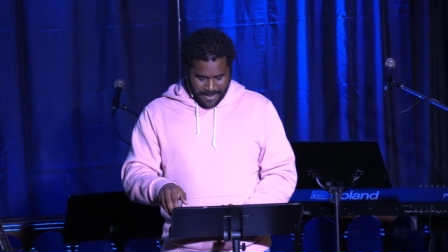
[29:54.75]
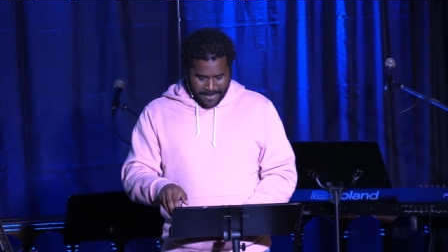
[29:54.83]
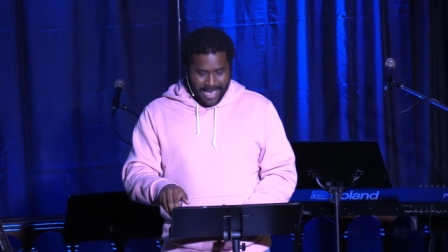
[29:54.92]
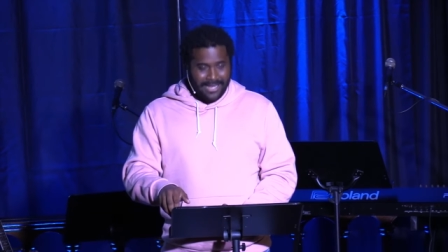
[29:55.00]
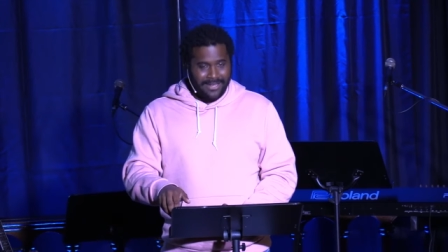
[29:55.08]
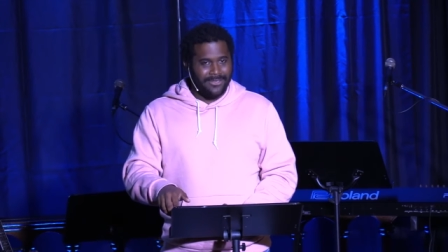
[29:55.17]

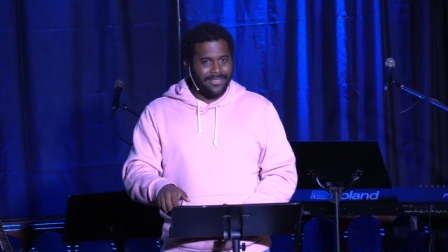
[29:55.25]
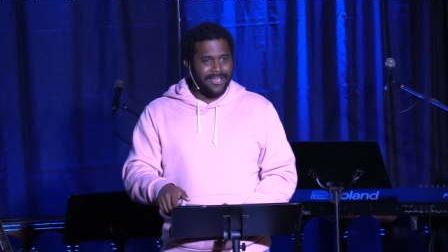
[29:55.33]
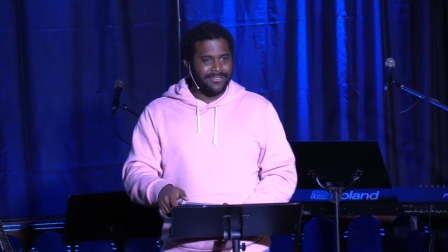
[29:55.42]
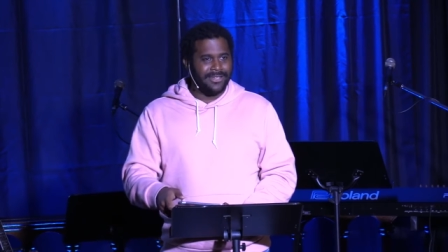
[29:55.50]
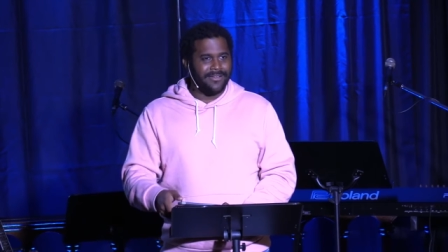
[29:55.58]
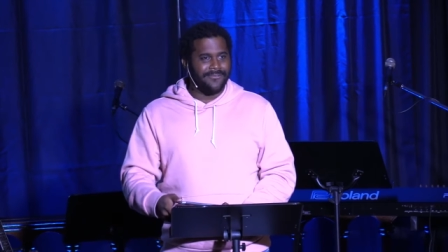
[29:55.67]
Back in
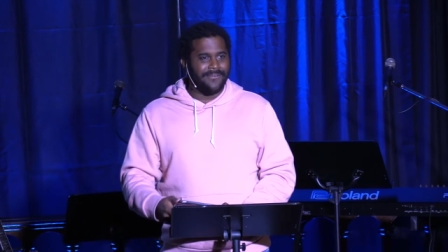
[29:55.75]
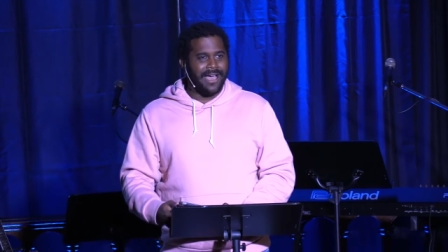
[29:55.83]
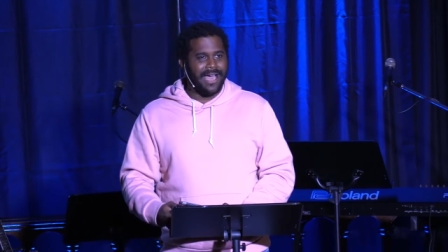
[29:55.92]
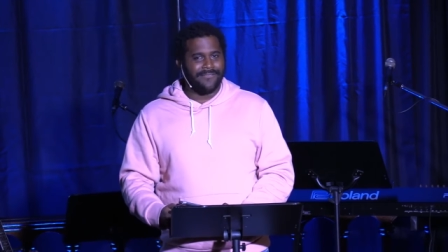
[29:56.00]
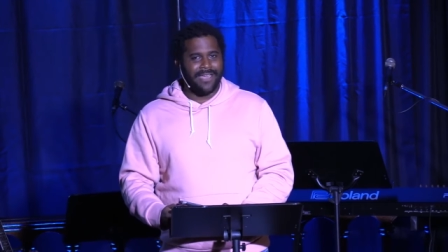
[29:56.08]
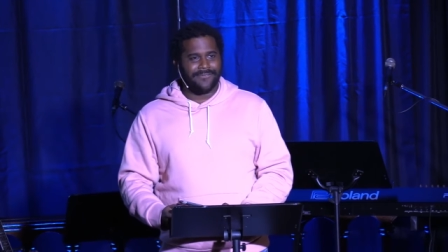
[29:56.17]

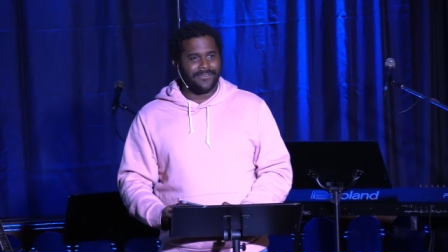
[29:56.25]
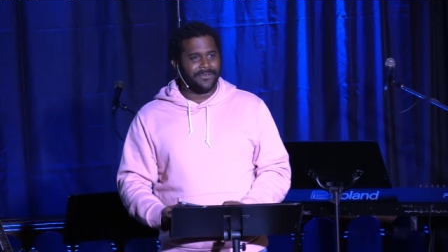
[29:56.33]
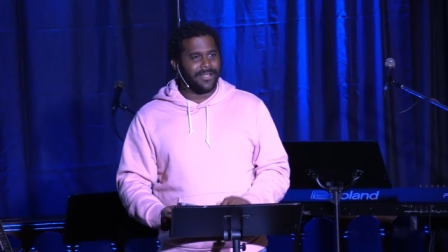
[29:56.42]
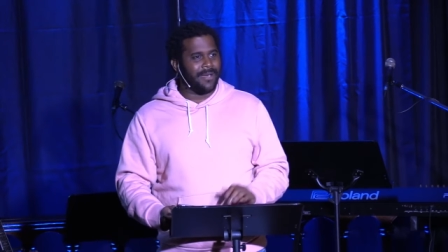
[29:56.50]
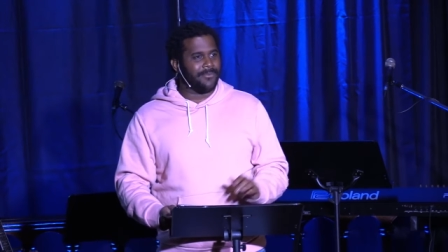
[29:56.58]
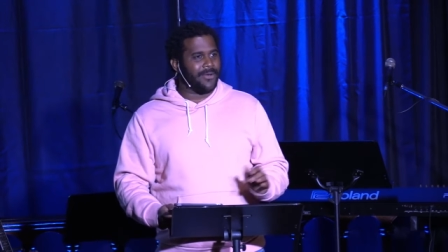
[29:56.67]
2005, after
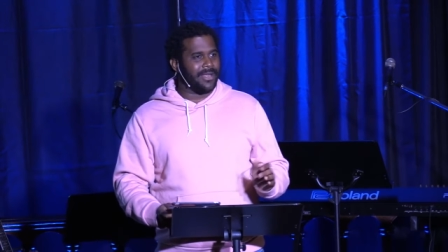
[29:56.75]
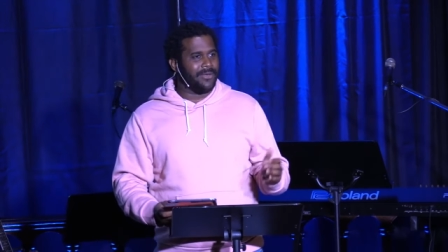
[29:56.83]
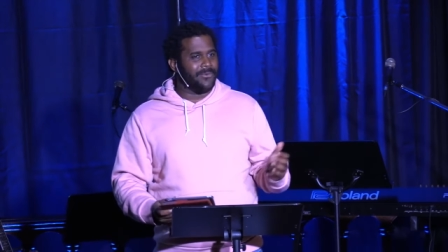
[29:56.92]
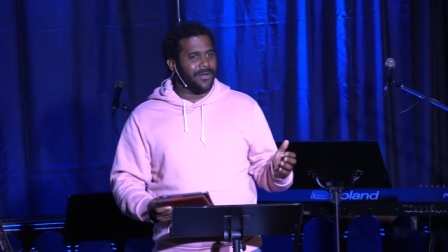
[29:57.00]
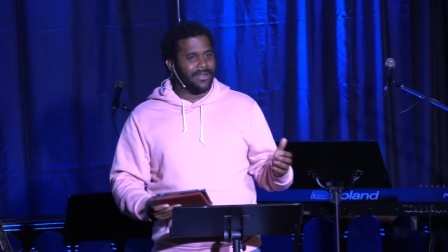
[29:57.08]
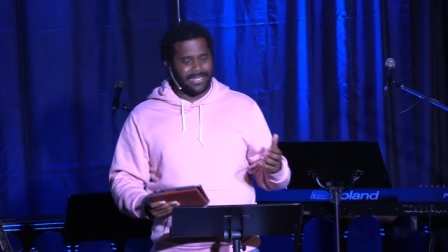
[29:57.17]
Tom Brady
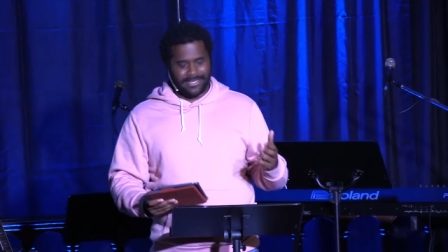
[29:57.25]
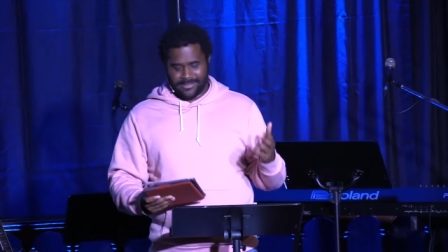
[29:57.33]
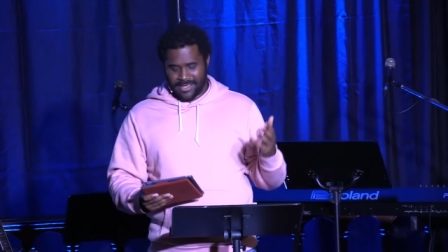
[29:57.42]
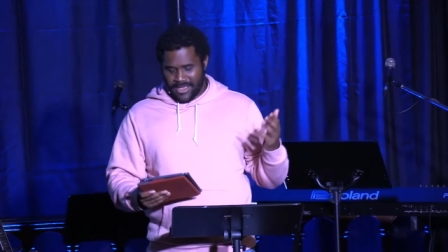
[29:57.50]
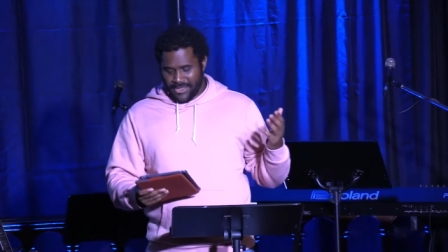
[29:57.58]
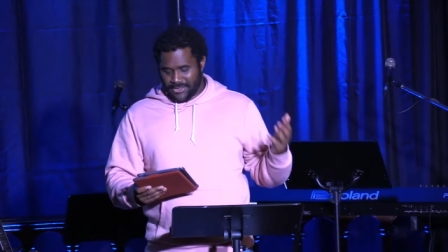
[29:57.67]
won
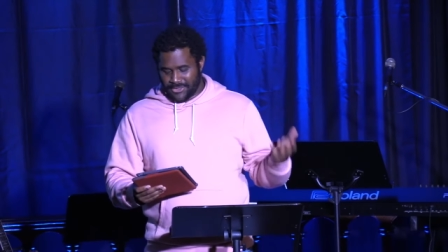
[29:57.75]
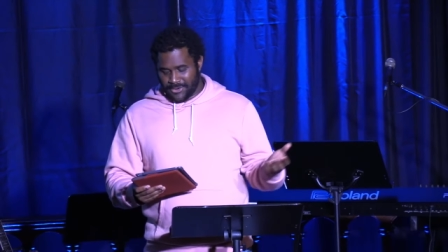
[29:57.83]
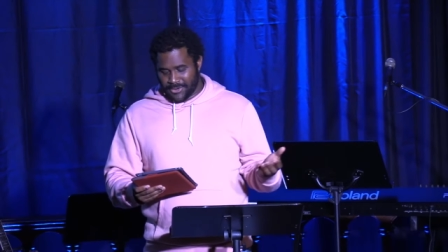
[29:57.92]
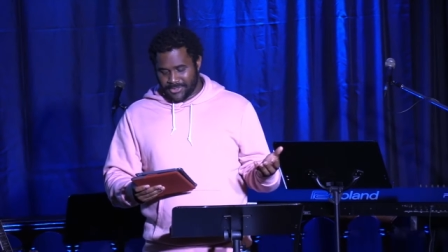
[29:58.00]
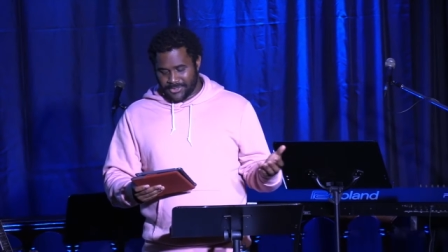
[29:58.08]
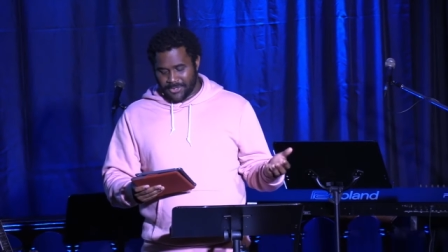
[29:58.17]
his
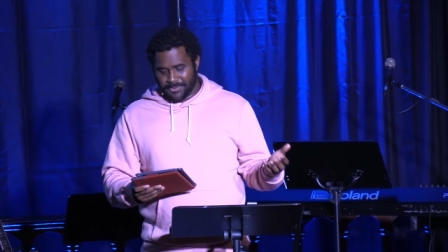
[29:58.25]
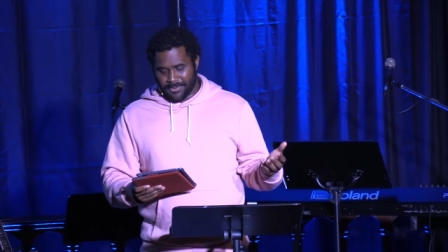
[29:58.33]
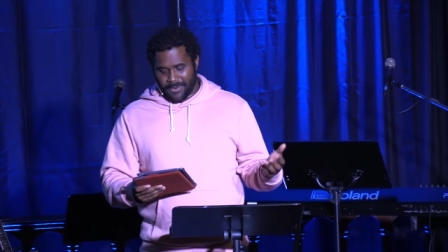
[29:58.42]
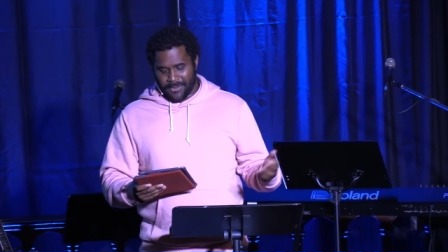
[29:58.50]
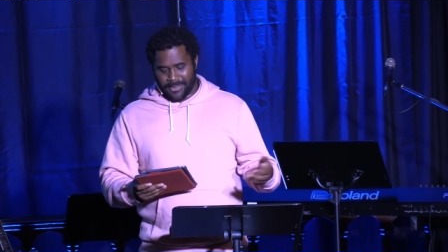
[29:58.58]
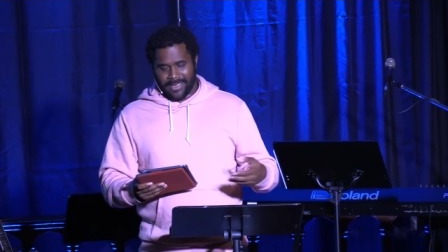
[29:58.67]
third Super
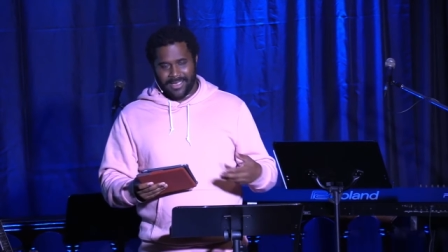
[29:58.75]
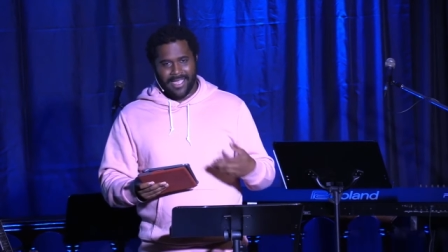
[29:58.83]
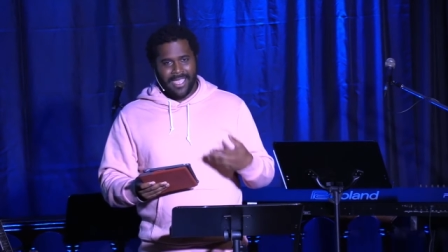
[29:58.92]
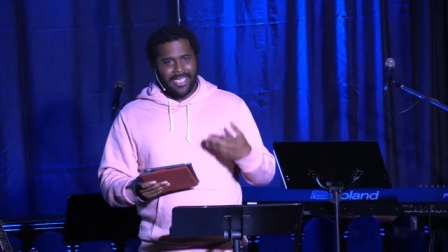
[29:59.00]
Bowl, he,